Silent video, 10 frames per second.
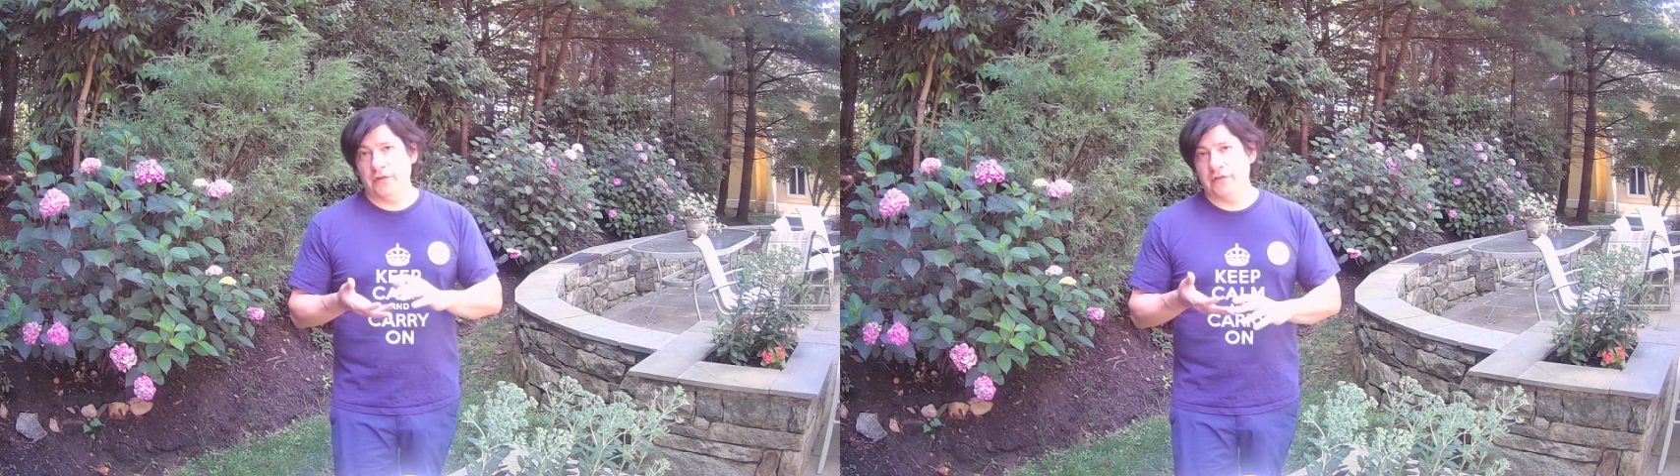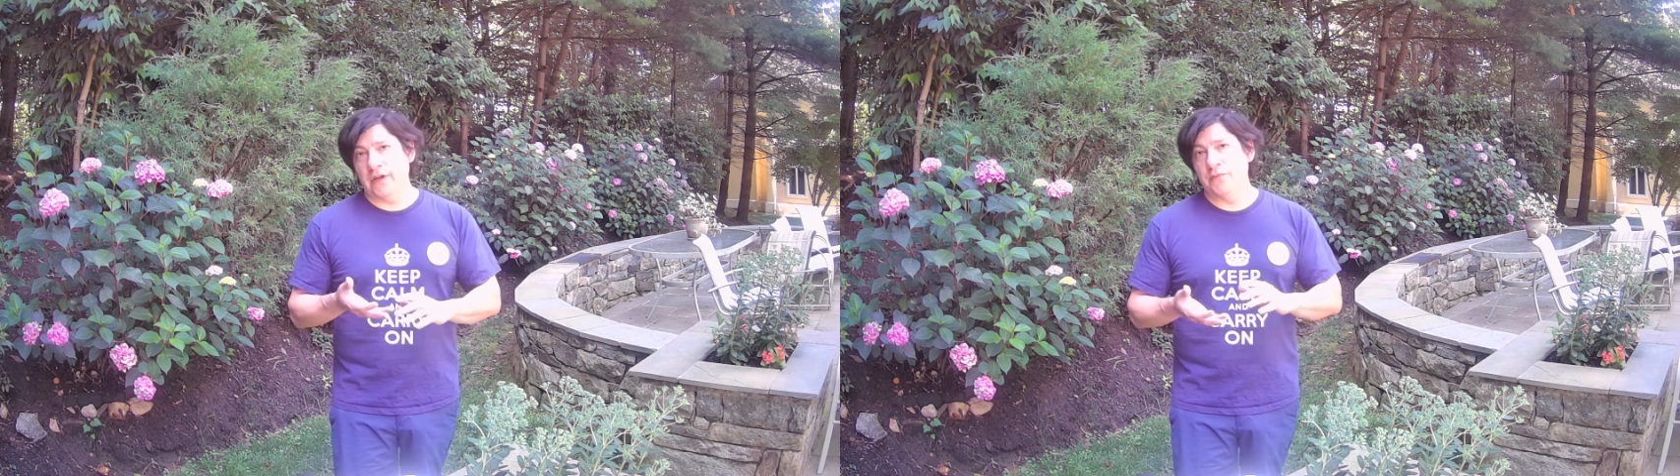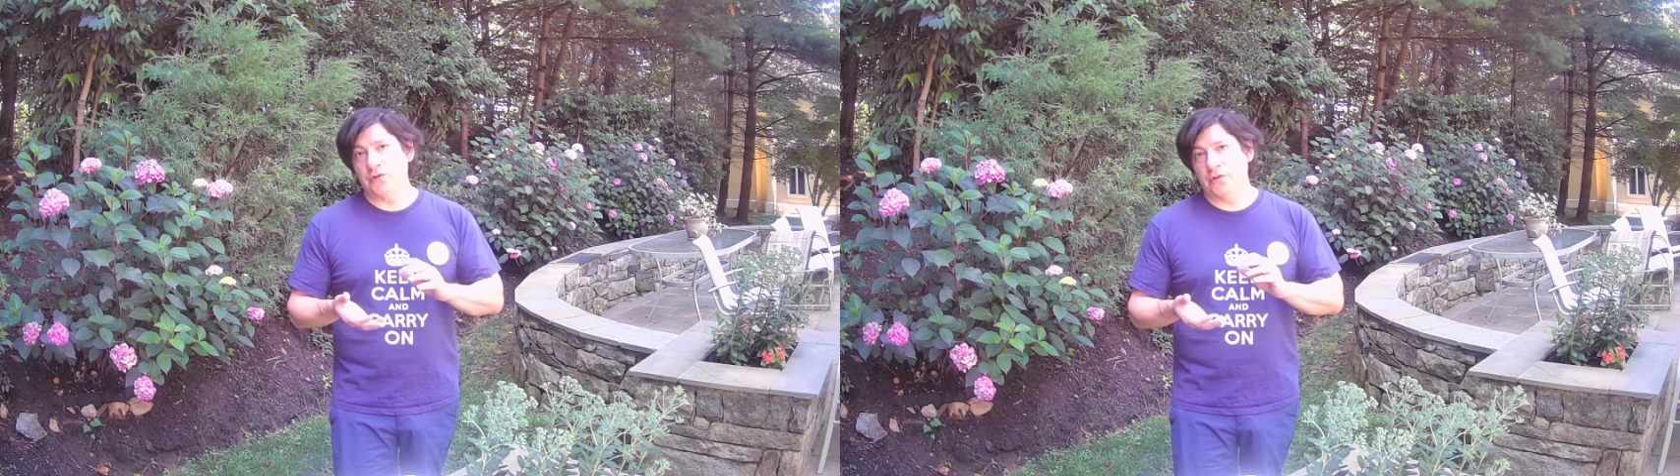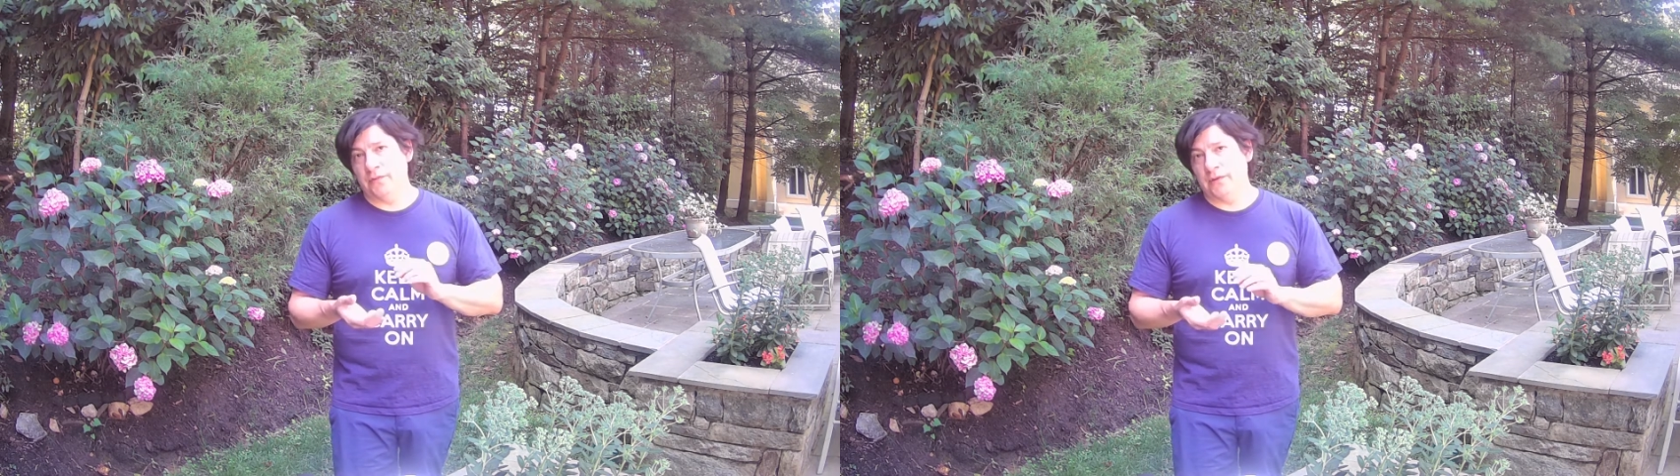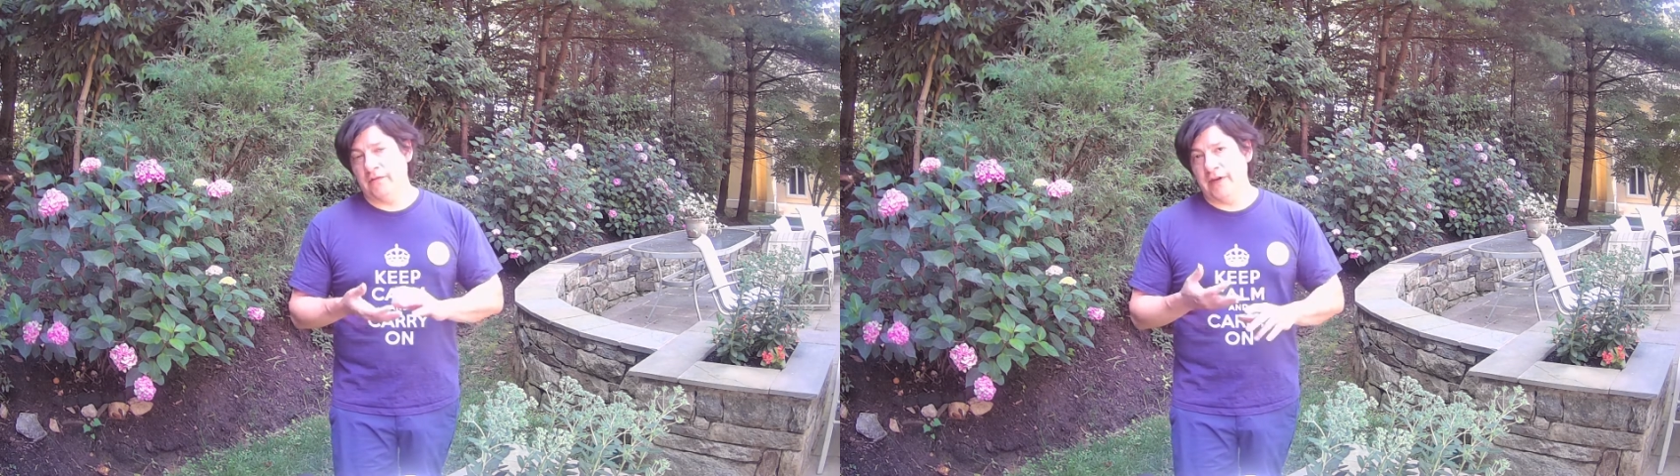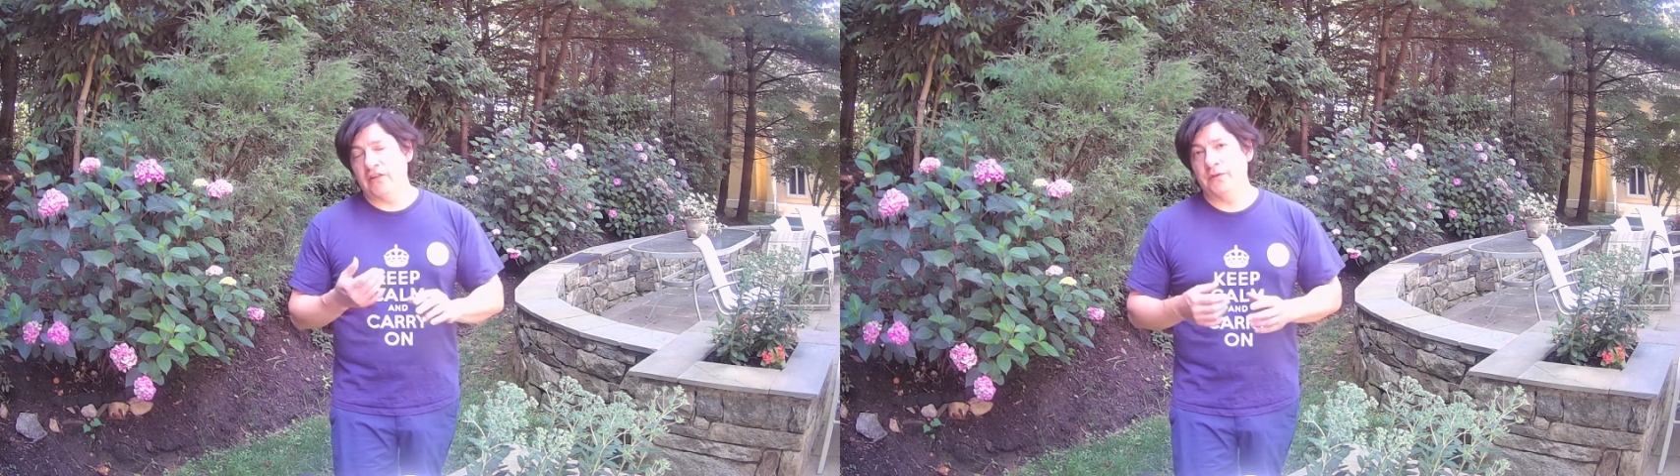investments, and so on.